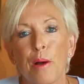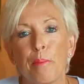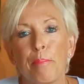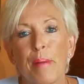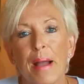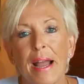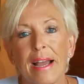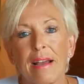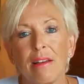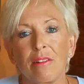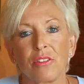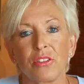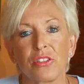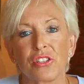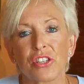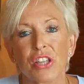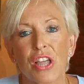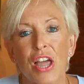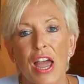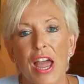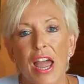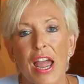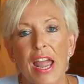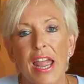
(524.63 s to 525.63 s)
about
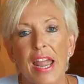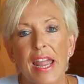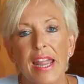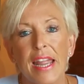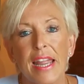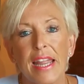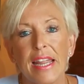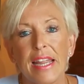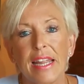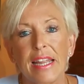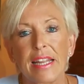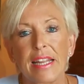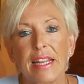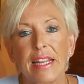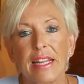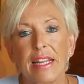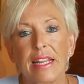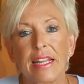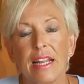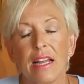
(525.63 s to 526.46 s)
an